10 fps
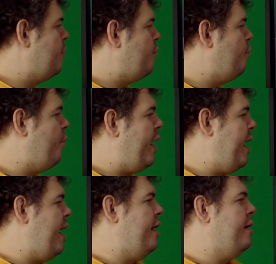
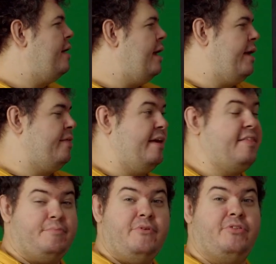where, it says it
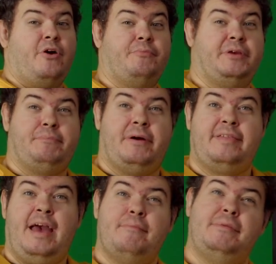moved the object by
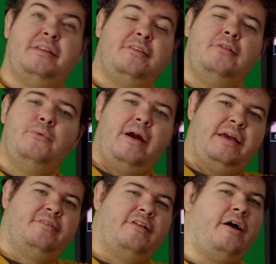10, but it doesn't know where it
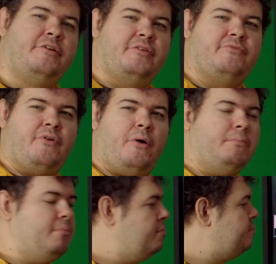started from,
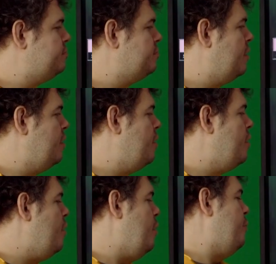
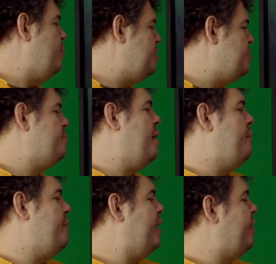which is where
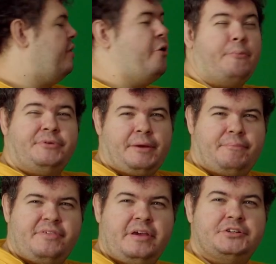we get the object
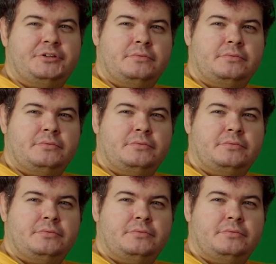position.